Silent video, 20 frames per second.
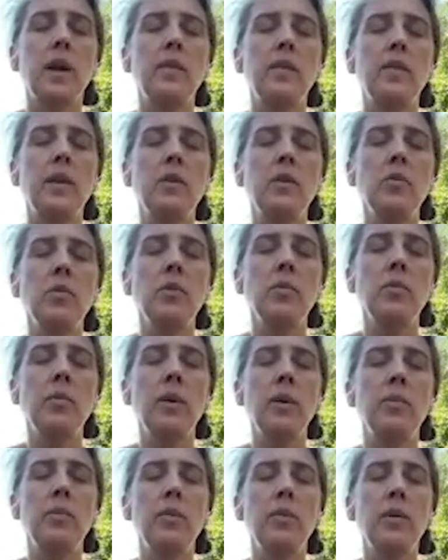And then
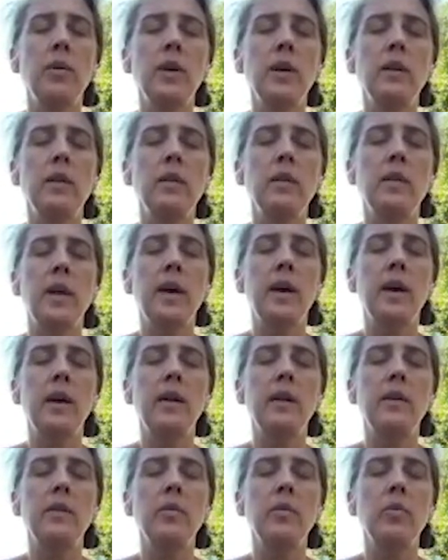remembering
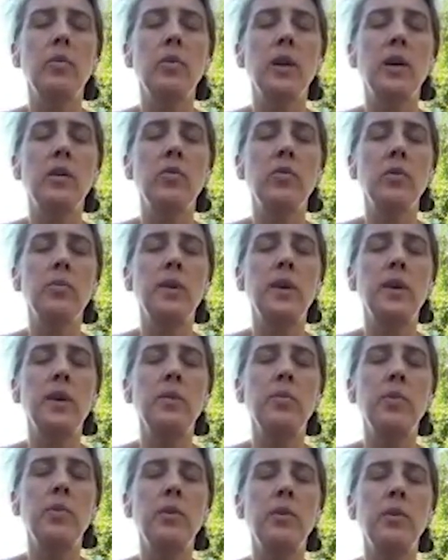that whenever
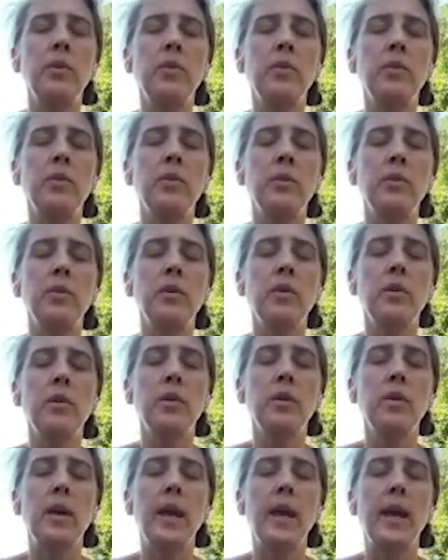people
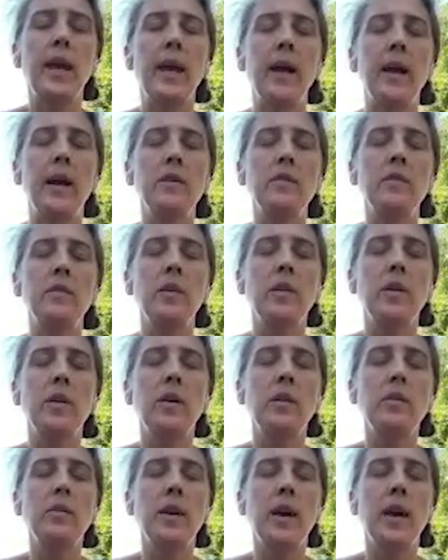act in
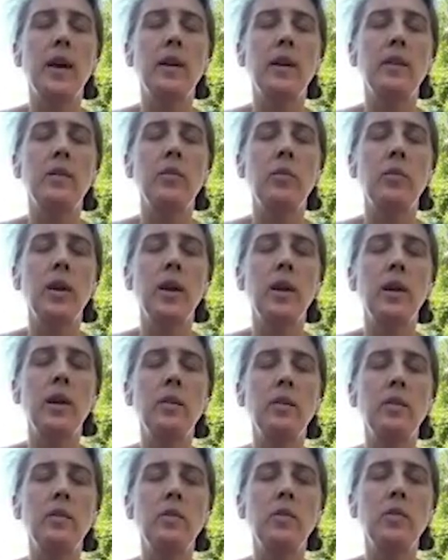unkind
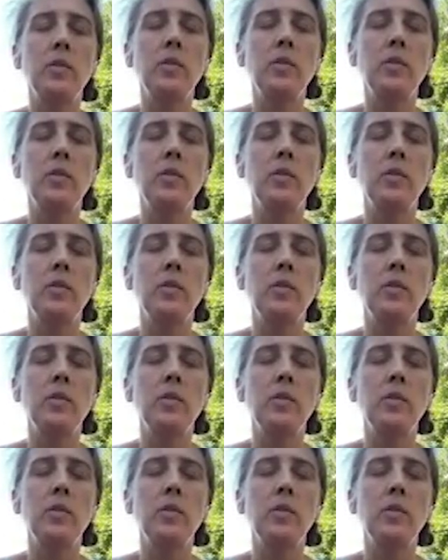ways,